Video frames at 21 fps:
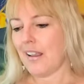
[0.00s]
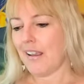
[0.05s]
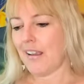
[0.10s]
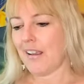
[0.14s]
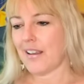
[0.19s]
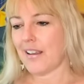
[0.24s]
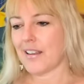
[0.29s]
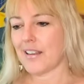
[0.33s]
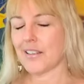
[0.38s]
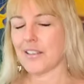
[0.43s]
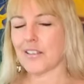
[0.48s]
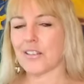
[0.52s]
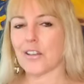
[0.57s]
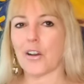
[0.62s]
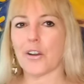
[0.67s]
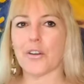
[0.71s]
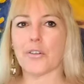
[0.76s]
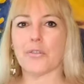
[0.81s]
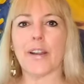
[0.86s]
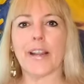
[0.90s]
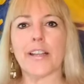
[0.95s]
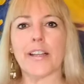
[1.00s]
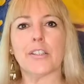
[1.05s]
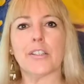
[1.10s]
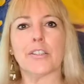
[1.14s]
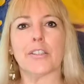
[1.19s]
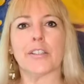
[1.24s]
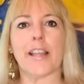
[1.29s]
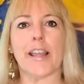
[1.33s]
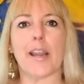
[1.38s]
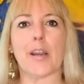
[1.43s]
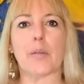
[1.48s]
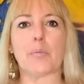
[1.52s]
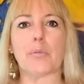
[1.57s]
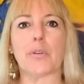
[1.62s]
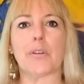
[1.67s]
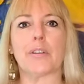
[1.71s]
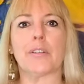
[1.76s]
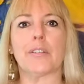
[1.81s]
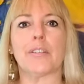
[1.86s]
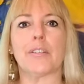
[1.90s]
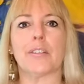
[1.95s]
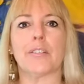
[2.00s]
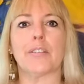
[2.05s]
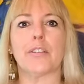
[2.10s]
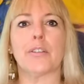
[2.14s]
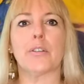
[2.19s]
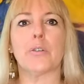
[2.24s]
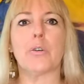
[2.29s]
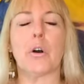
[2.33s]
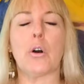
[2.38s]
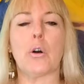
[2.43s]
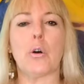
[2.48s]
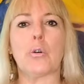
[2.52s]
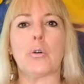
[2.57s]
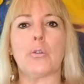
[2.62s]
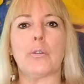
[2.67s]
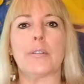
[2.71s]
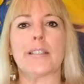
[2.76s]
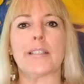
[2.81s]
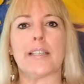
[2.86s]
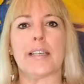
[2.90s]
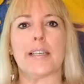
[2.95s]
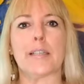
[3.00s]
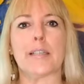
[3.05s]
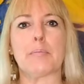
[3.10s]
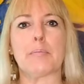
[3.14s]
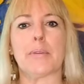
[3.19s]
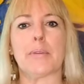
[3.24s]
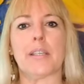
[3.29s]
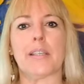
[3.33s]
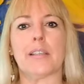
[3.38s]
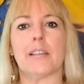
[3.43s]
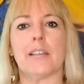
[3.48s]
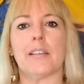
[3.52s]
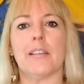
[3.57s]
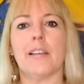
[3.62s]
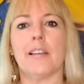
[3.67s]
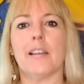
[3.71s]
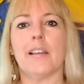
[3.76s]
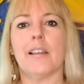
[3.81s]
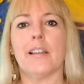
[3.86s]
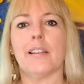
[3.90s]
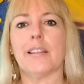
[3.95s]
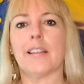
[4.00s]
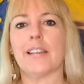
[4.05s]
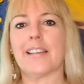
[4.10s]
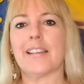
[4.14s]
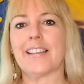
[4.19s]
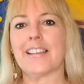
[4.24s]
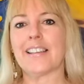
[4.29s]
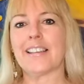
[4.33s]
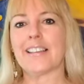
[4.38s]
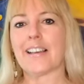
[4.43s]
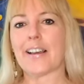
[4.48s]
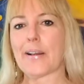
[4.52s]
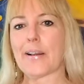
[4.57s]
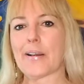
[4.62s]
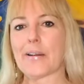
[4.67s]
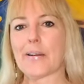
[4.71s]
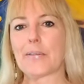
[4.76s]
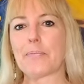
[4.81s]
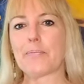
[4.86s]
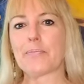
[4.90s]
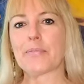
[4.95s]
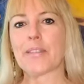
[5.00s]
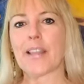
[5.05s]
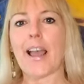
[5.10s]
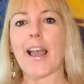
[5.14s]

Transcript: And on a regular camera, the little hole is going to be the, um,